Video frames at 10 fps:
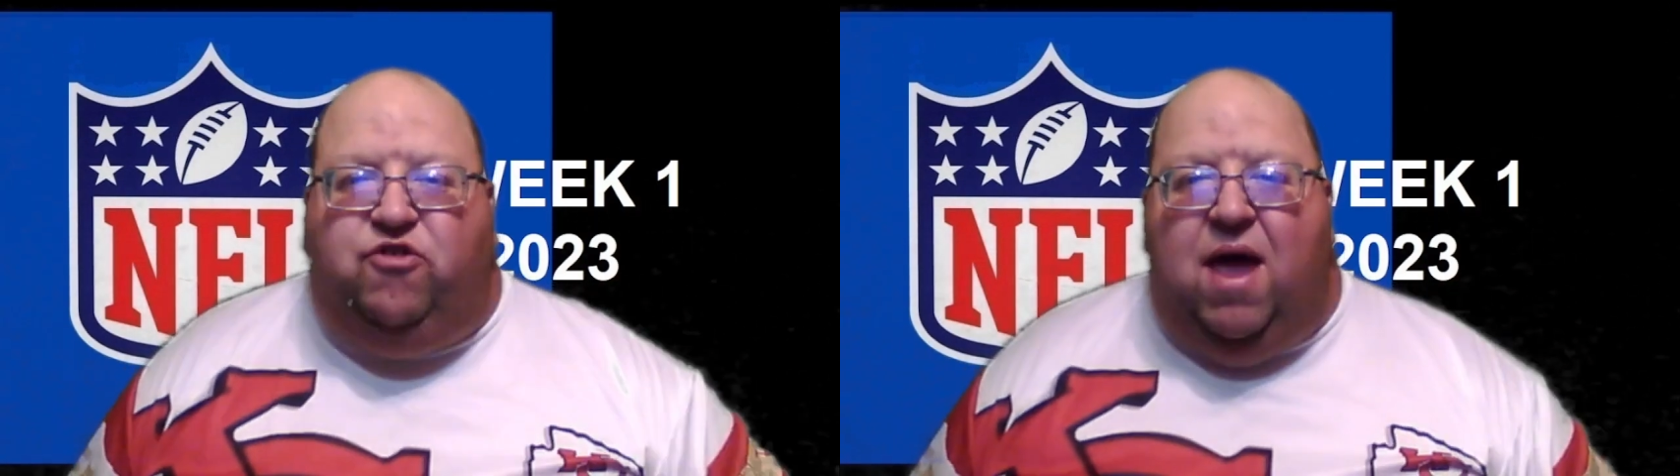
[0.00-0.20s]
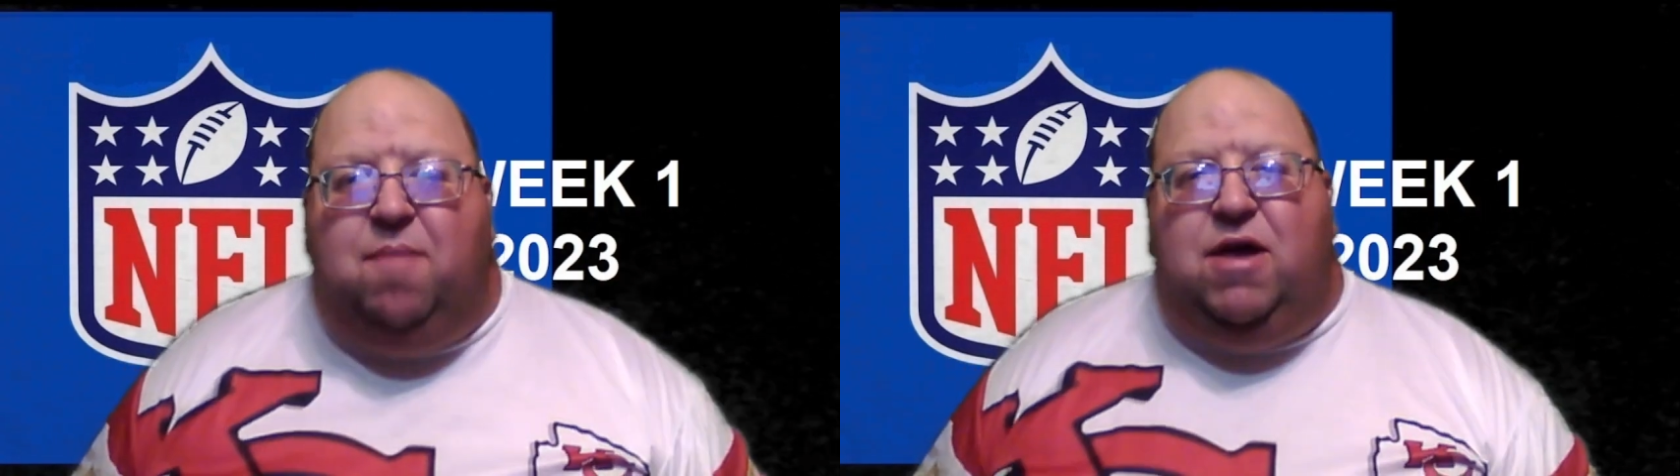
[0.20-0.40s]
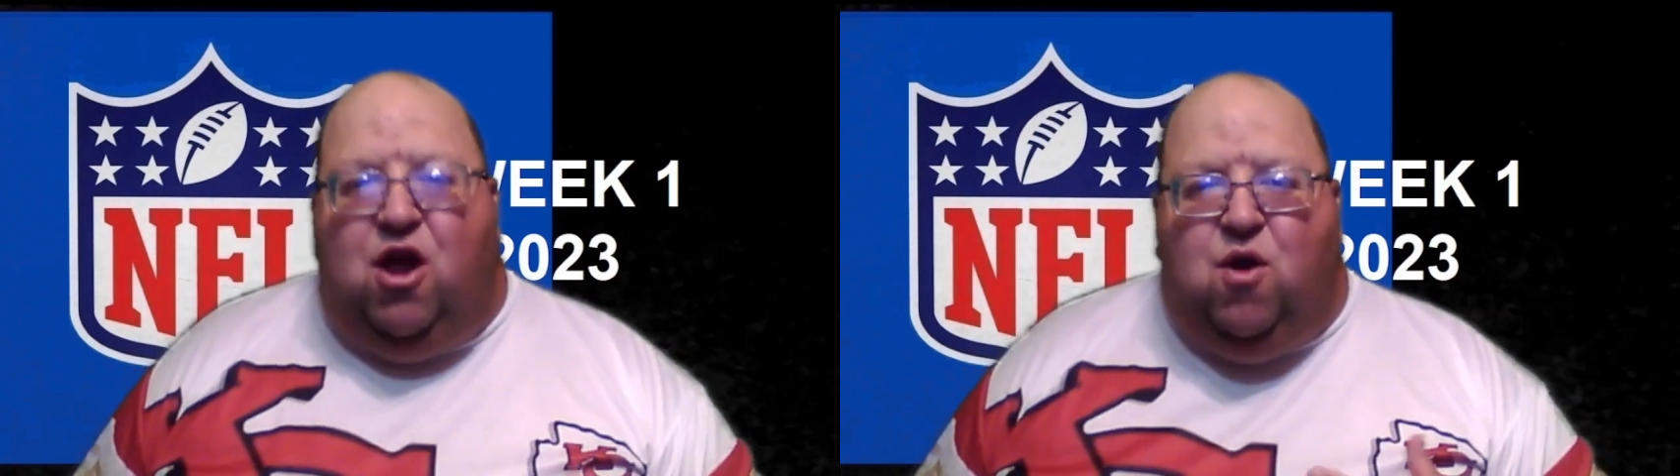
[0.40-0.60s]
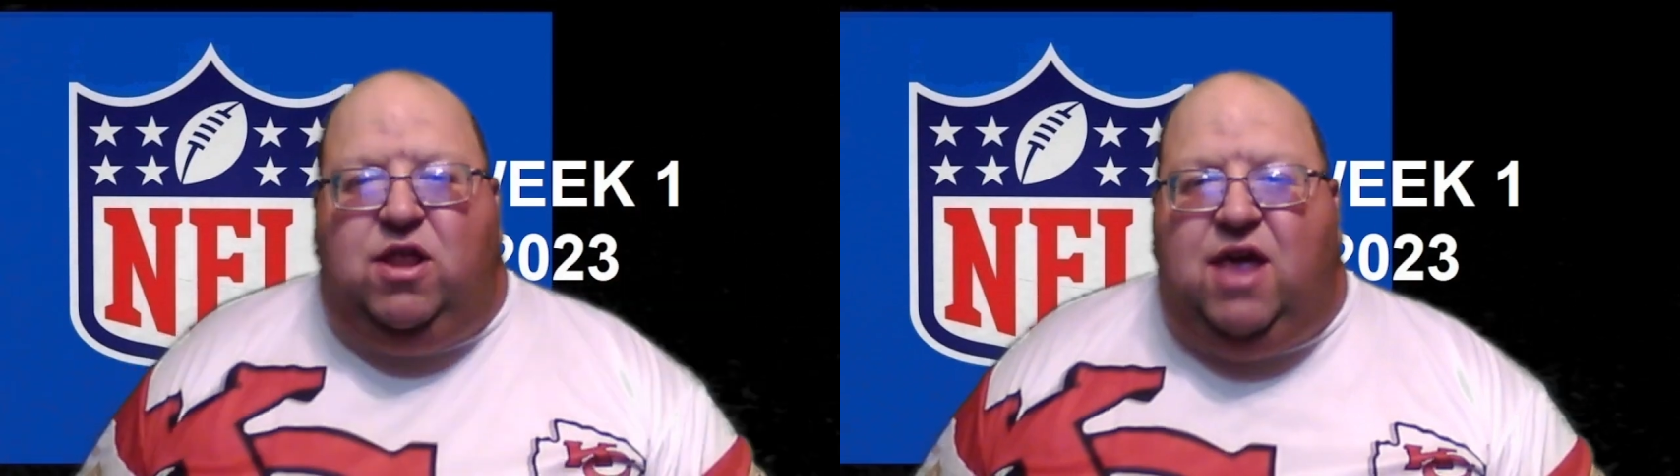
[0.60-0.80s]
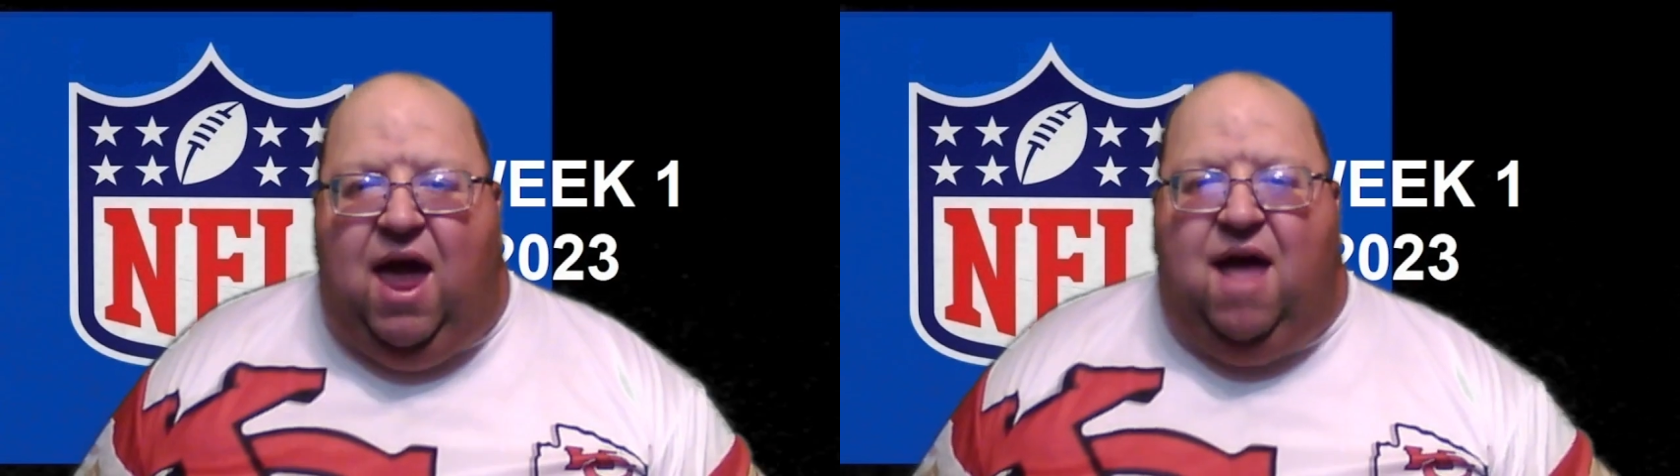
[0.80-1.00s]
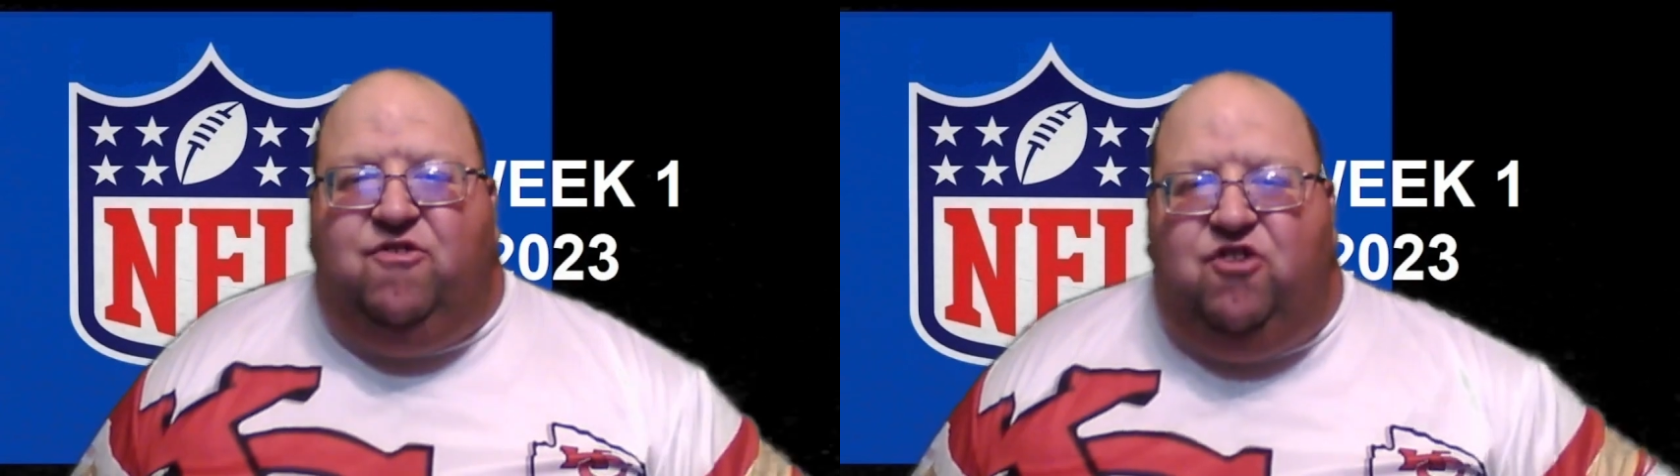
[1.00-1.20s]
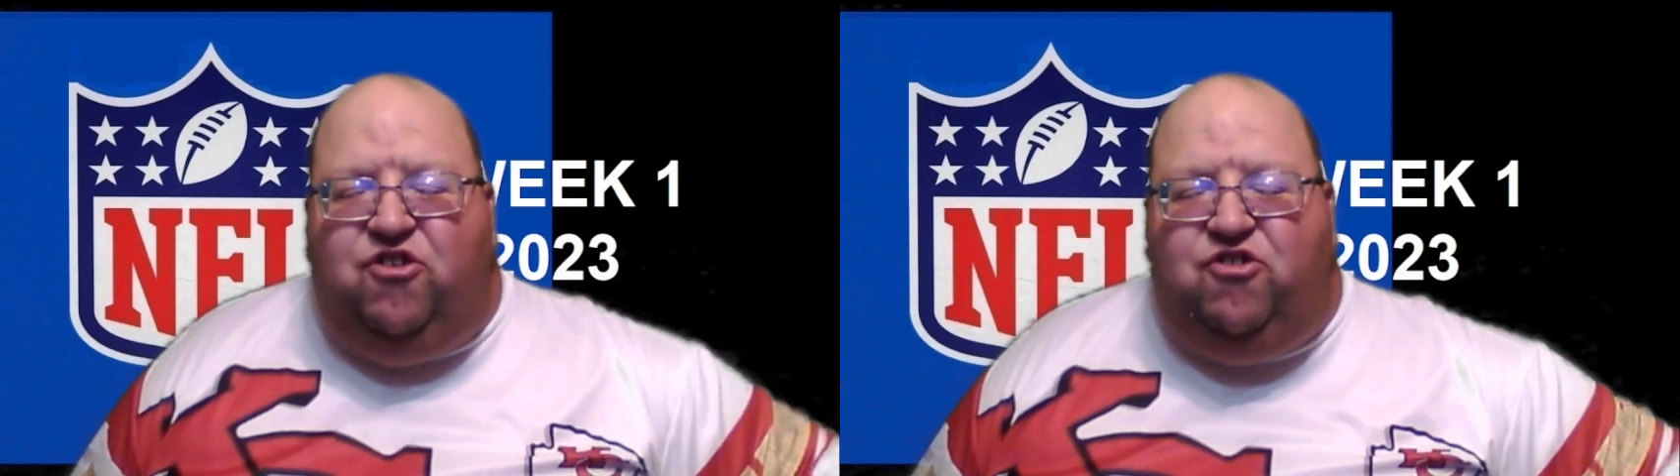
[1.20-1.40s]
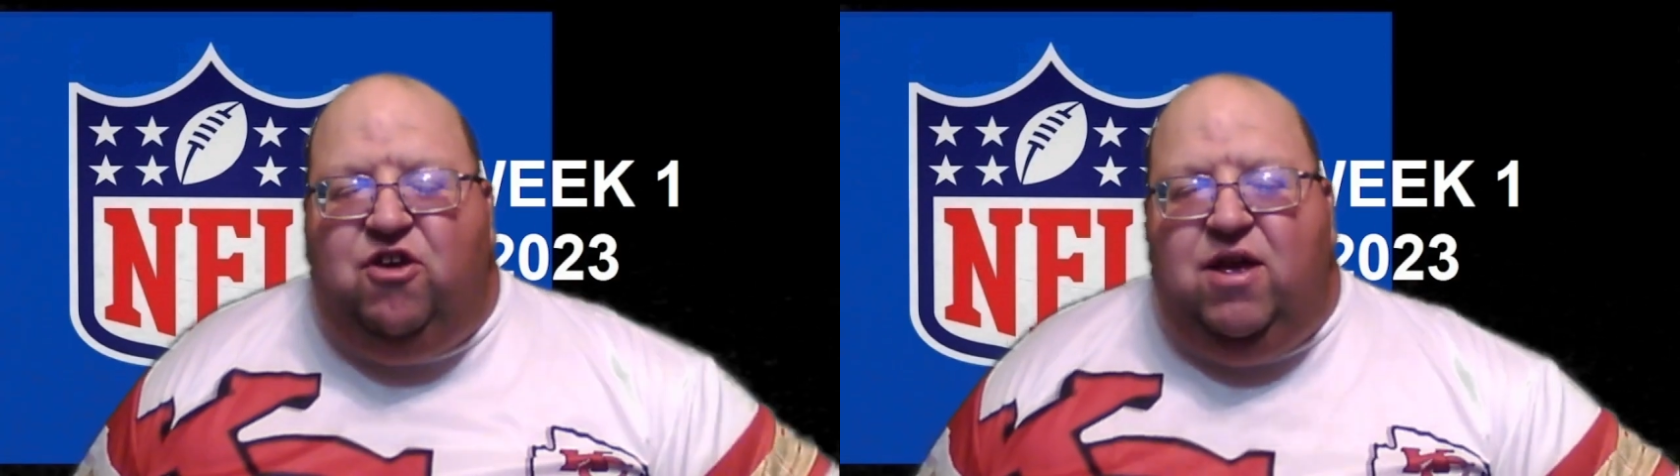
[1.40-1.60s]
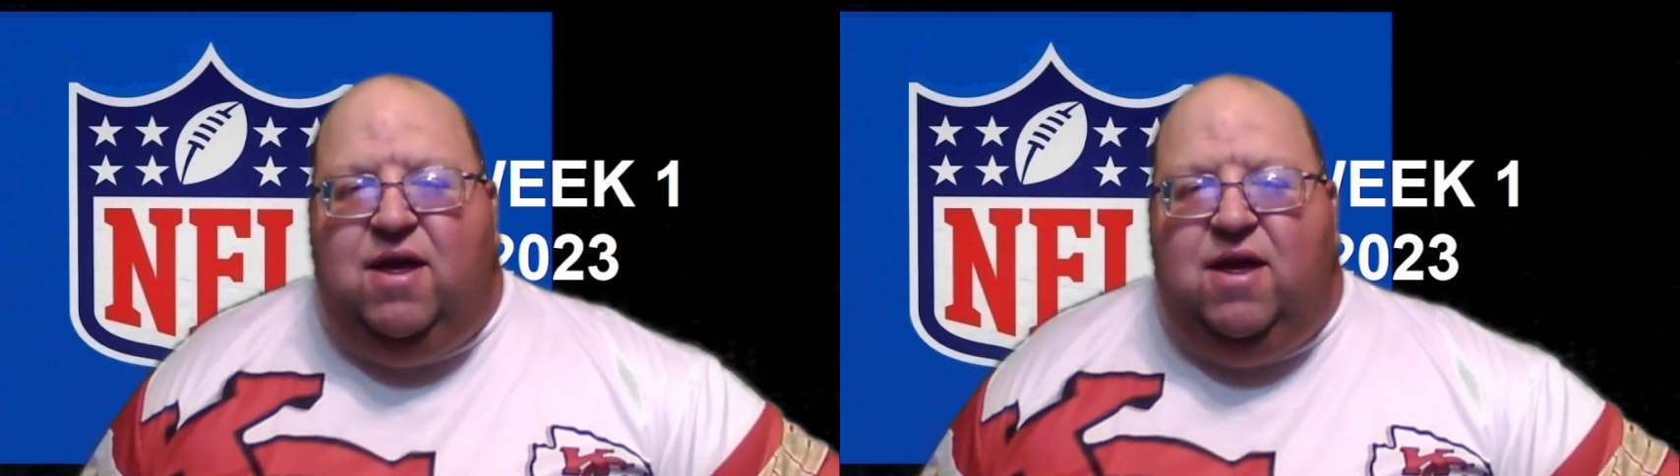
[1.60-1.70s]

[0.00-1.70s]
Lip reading: gambling here in Kansas.